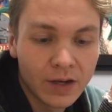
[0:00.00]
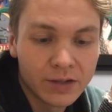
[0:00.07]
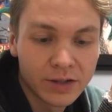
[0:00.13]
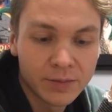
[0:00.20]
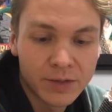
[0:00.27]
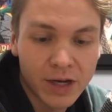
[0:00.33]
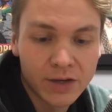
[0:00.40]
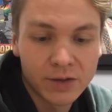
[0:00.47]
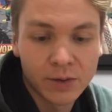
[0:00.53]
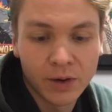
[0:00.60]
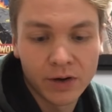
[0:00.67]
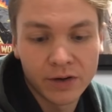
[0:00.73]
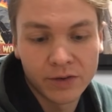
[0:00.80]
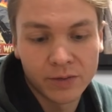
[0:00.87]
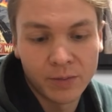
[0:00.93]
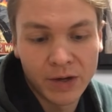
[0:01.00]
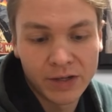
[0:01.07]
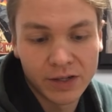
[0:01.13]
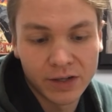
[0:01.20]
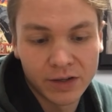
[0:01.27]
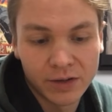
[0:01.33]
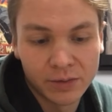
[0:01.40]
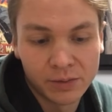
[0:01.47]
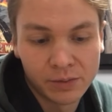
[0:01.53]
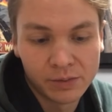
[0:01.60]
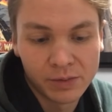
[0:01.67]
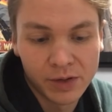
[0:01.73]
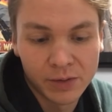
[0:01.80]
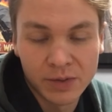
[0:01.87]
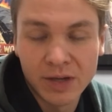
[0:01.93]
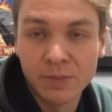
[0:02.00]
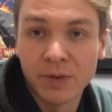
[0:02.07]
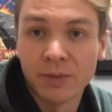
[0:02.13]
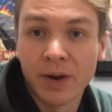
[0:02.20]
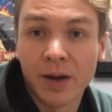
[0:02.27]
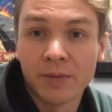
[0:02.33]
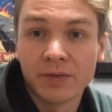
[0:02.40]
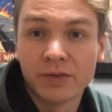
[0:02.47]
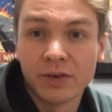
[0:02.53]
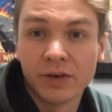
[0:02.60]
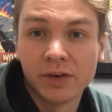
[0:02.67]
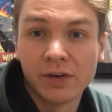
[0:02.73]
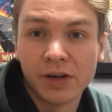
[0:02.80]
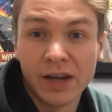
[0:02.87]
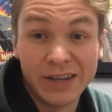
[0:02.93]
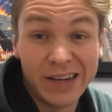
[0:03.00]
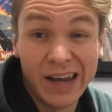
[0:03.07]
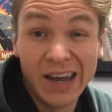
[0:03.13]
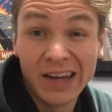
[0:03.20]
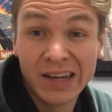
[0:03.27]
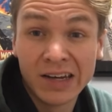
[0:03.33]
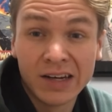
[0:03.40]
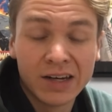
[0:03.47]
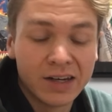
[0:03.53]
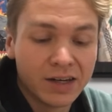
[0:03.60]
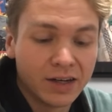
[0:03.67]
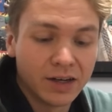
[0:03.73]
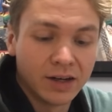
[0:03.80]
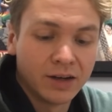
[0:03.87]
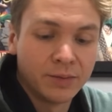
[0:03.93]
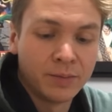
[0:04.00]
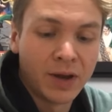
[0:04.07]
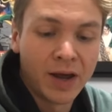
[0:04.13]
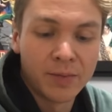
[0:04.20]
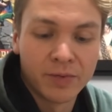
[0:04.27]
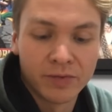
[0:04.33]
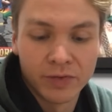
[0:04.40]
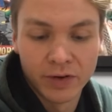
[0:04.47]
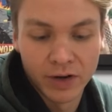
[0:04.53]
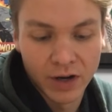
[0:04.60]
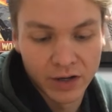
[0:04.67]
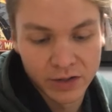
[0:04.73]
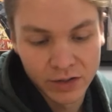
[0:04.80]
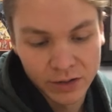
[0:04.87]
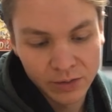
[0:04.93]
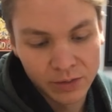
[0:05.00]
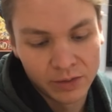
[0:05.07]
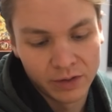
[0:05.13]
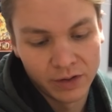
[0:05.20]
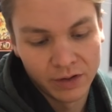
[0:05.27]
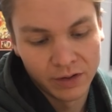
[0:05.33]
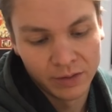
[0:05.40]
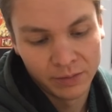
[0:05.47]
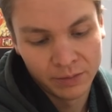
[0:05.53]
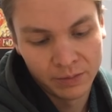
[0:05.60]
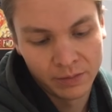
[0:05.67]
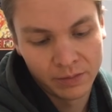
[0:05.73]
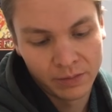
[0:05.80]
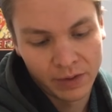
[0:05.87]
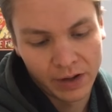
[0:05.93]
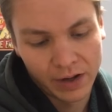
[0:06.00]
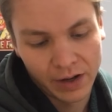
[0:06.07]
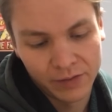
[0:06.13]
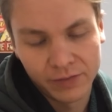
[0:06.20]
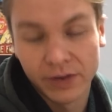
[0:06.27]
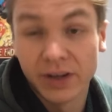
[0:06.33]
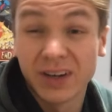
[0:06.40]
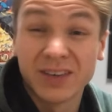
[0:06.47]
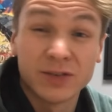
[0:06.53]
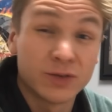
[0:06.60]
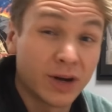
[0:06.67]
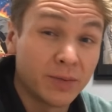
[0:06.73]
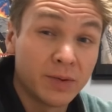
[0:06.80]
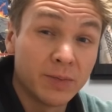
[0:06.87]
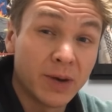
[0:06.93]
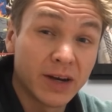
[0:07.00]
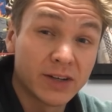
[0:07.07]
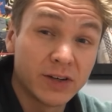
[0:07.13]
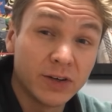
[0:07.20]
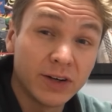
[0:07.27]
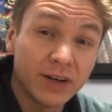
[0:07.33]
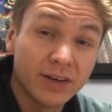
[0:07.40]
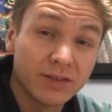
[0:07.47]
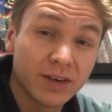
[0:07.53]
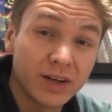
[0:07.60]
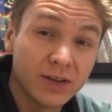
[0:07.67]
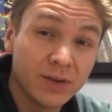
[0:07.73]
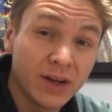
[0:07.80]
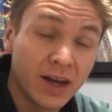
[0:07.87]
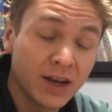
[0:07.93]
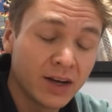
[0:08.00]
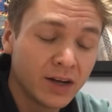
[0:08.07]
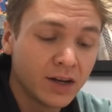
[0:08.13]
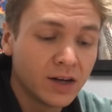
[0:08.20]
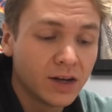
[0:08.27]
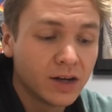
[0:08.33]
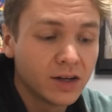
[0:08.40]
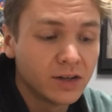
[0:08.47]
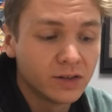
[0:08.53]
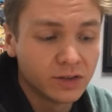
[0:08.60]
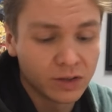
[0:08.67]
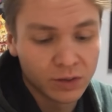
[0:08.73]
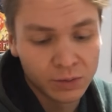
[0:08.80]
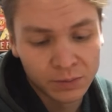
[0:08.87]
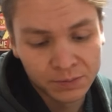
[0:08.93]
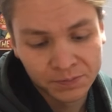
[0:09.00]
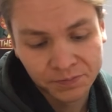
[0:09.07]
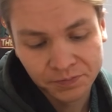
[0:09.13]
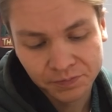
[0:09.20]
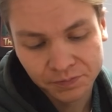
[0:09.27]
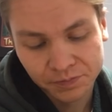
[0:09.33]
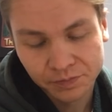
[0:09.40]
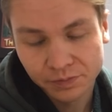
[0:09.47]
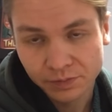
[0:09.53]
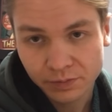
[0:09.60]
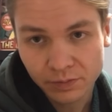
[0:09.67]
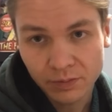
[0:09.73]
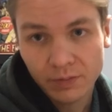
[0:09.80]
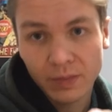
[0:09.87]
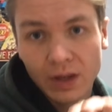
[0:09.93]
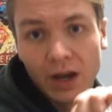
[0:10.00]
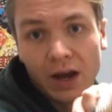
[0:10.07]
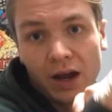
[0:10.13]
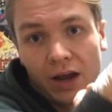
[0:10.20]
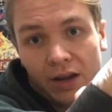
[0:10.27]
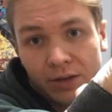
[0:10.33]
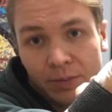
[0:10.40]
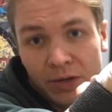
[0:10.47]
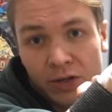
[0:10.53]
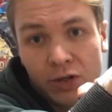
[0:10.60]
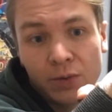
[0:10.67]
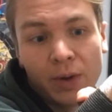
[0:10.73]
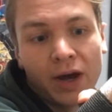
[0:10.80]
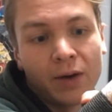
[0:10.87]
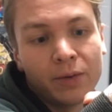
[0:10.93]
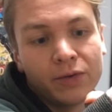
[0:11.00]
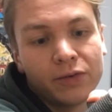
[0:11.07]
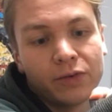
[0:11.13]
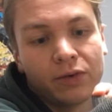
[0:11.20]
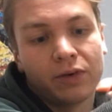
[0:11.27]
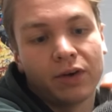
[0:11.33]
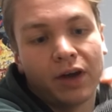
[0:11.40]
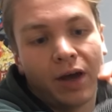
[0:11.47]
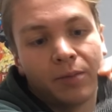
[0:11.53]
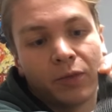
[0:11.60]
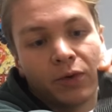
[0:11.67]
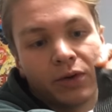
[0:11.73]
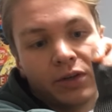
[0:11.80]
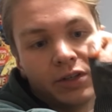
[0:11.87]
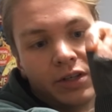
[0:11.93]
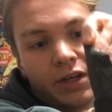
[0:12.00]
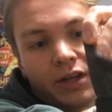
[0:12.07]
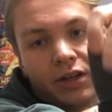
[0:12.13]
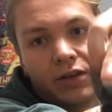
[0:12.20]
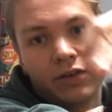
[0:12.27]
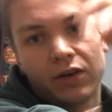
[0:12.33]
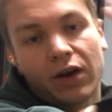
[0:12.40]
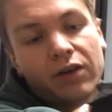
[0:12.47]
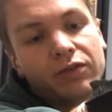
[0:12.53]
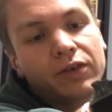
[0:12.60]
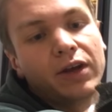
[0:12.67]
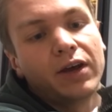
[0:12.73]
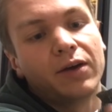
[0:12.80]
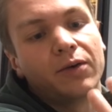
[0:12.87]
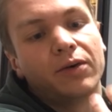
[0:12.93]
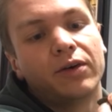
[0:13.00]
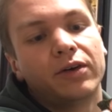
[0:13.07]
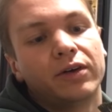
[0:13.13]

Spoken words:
Some tattoo artists may tell you to keep it wrapped for a day. I prefer not to. I feel like it's trapping bacteria if I do that. So it's been 2 hours. I'm going to take this off now.